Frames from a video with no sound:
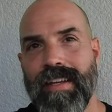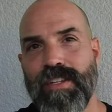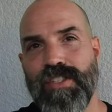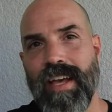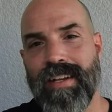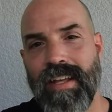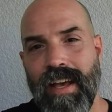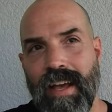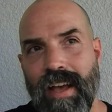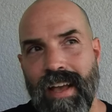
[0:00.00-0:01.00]
is that
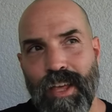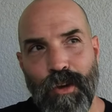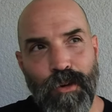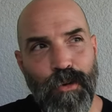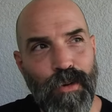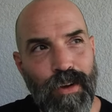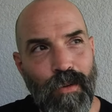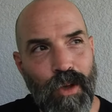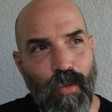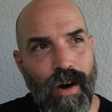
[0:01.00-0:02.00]

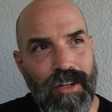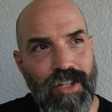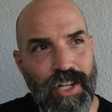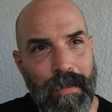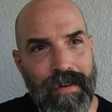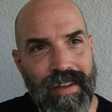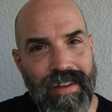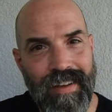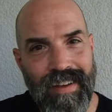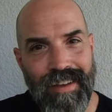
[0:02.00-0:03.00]
when you watch Jeopardy,
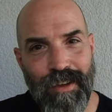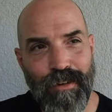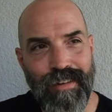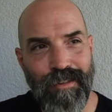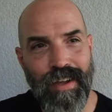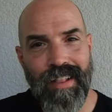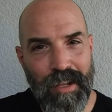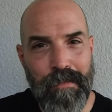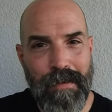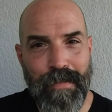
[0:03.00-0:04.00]
you get a
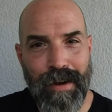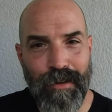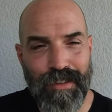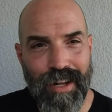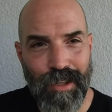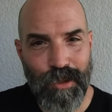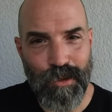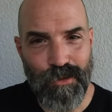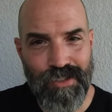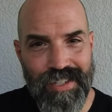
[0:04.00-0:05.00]
little bit better at the
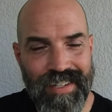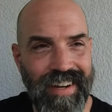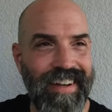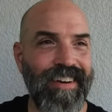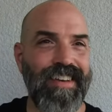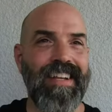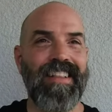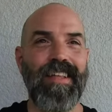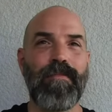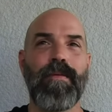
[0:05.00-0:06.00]
clues. You know, you get a
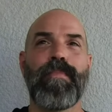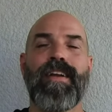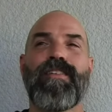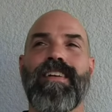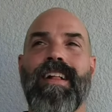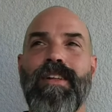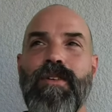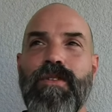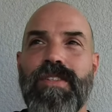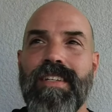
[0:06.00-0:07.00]
little bit better at the
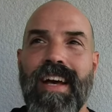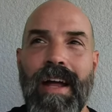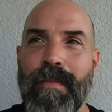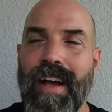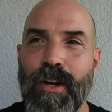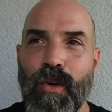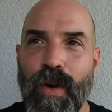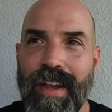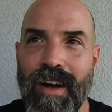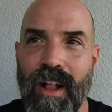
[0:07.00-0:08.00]
clues. I'm not
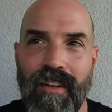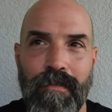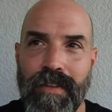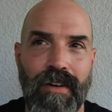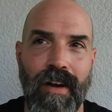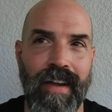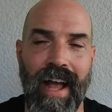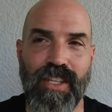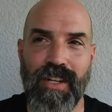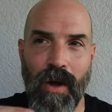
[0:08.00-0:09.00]
great at all of them. There are
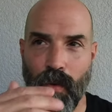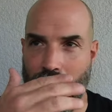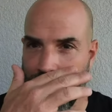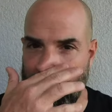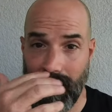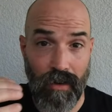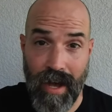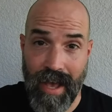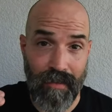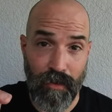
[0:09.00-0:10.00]
nights when I watch and I go,
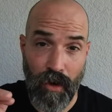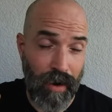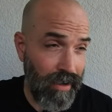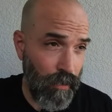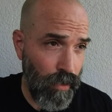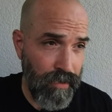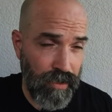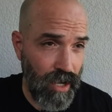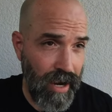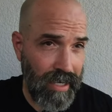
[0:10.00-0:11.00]
I have no idea what they're
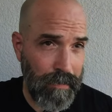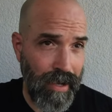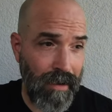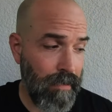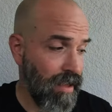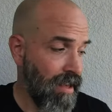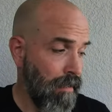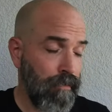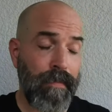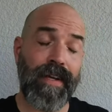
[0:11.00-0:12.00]
talking about.
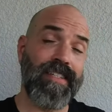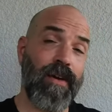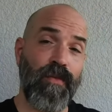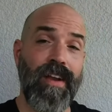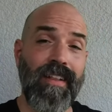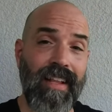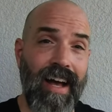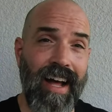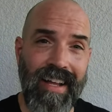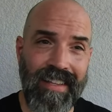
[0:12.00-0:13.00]
But because I read a
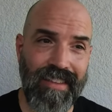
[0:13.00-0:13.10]
lot,